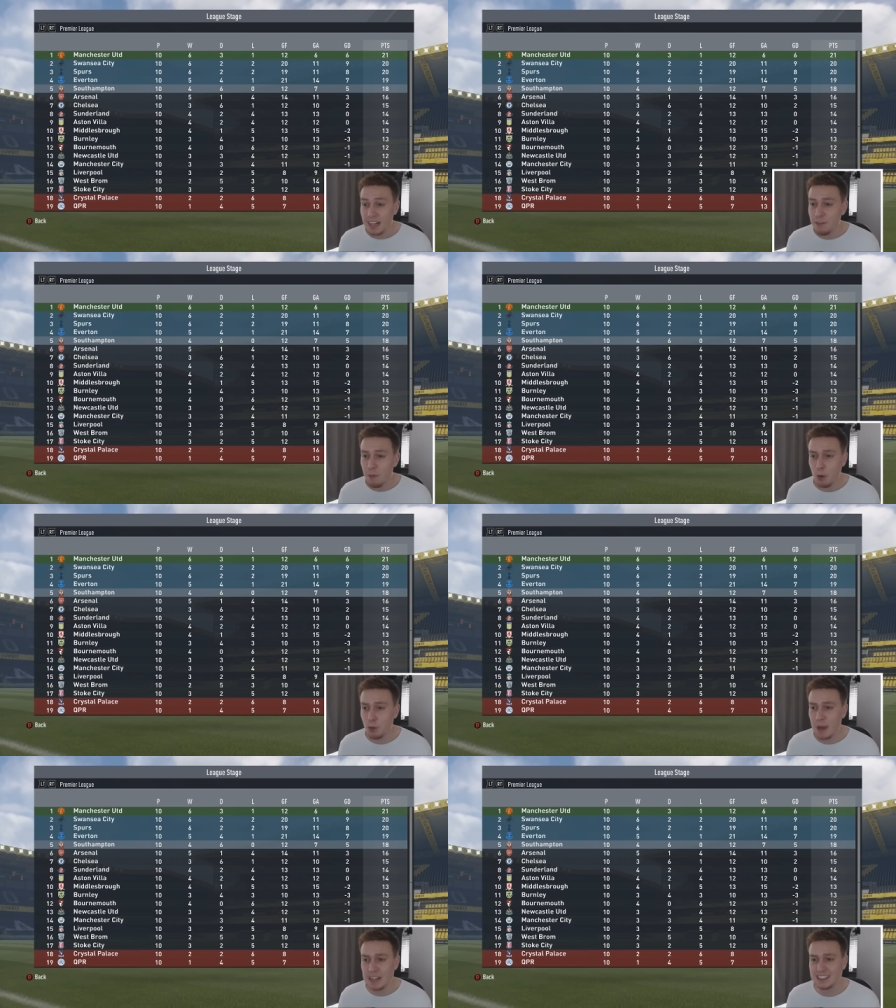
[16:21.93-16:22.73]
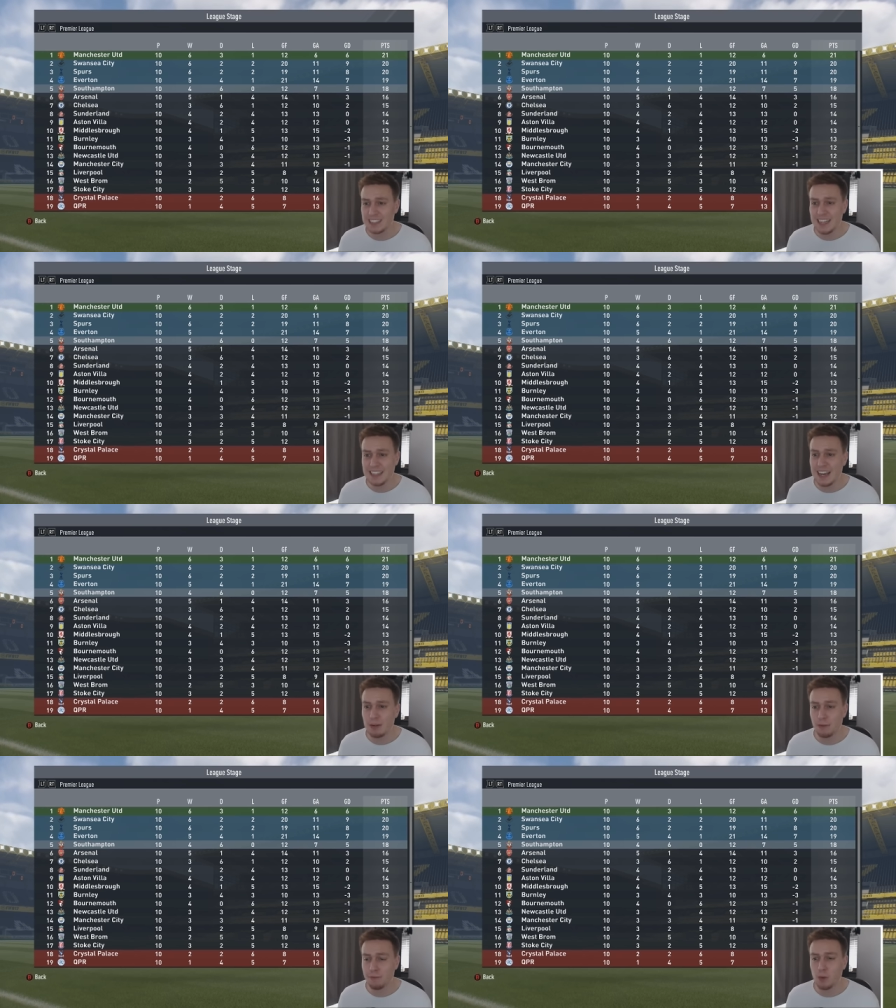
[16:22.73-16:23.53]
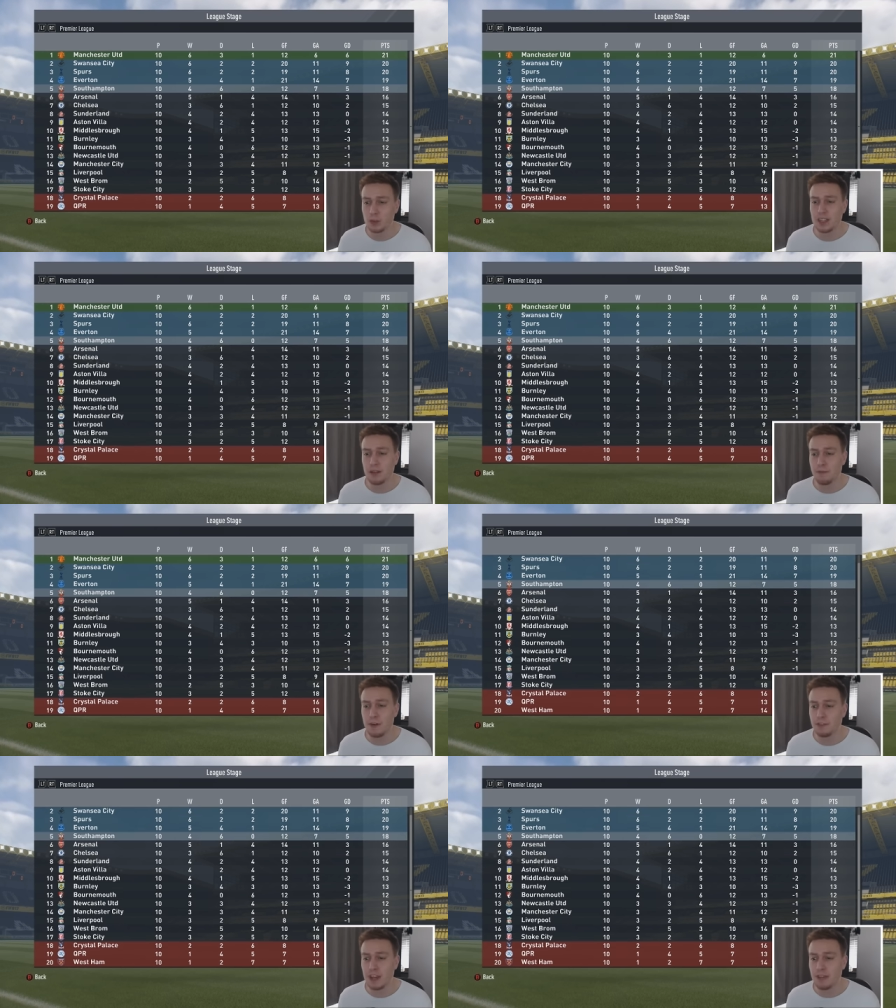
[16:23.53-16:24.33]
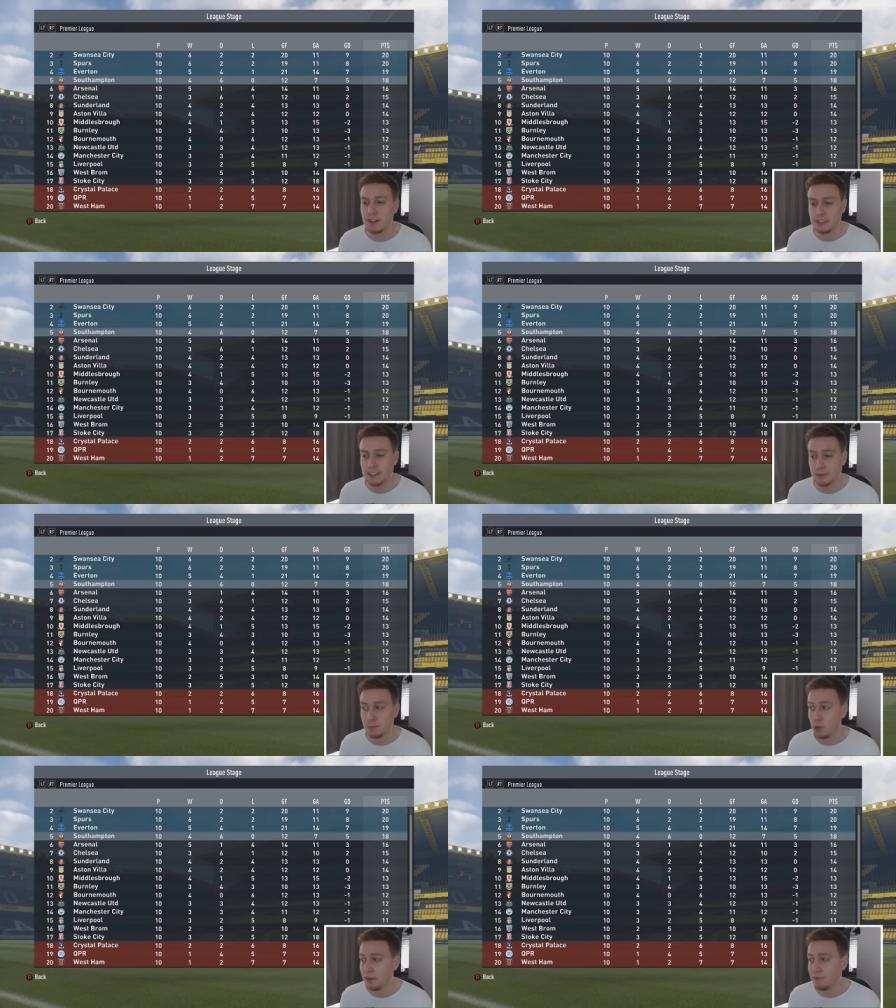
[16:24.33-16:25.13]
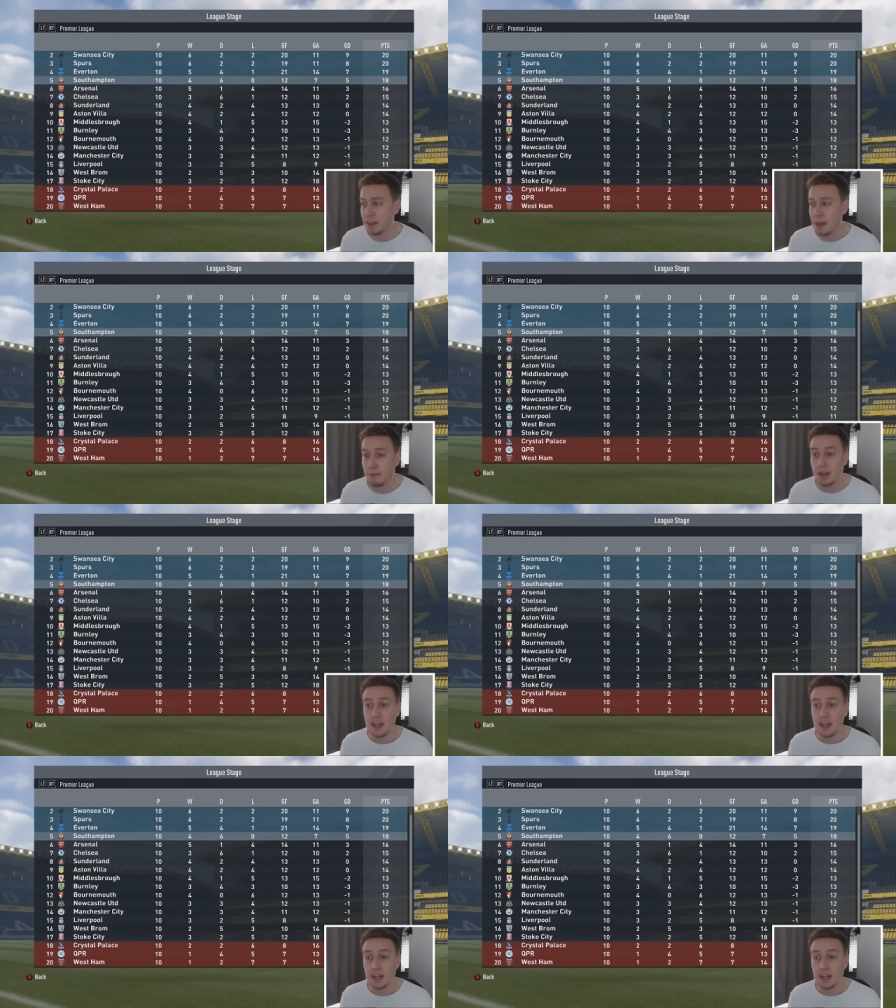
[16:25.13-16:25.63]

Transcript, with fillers: Liverpool and Man City down at fourteenth and fifteenth. That's disappointing for them.